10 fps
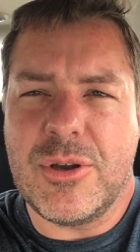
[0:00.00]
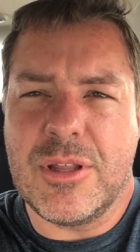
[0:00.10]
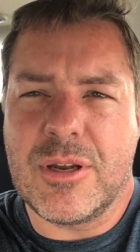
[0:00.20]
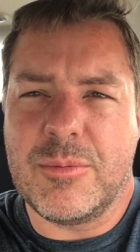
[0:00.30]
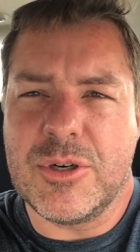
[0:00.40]
you
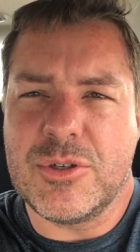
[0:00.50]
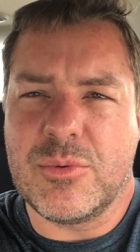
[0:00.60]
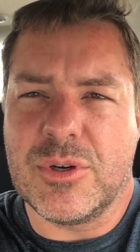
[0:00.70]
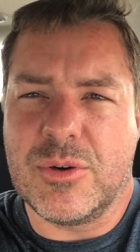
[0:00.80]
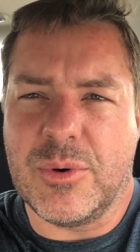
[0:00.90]
the commercial
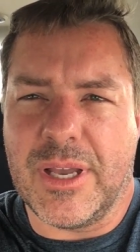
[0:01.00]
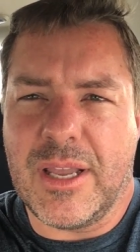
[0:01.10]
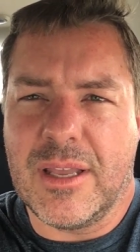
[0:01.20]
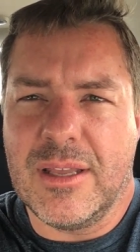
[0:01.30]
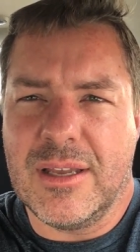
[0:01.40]
real
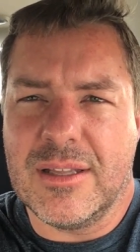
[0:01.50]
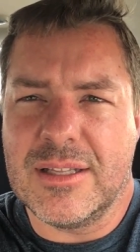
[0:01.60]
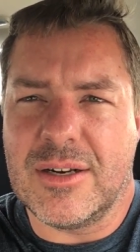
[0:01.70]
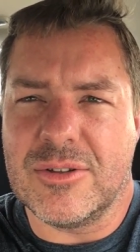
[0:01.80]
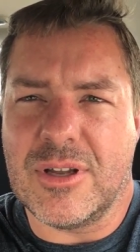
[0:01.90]
quick,
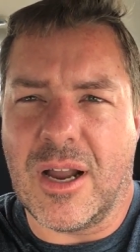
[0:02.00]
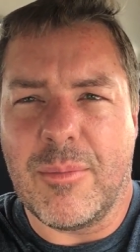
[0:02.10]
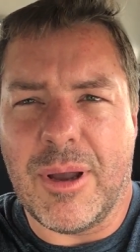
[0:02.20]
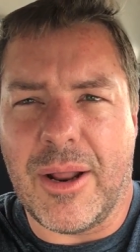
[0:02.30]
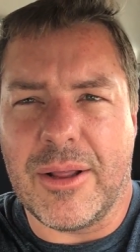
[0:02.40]
and then I'll talk
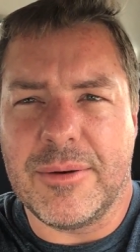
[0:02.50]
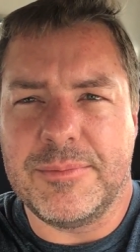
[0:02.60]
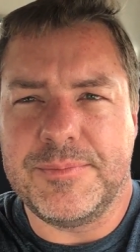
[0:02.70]
about it.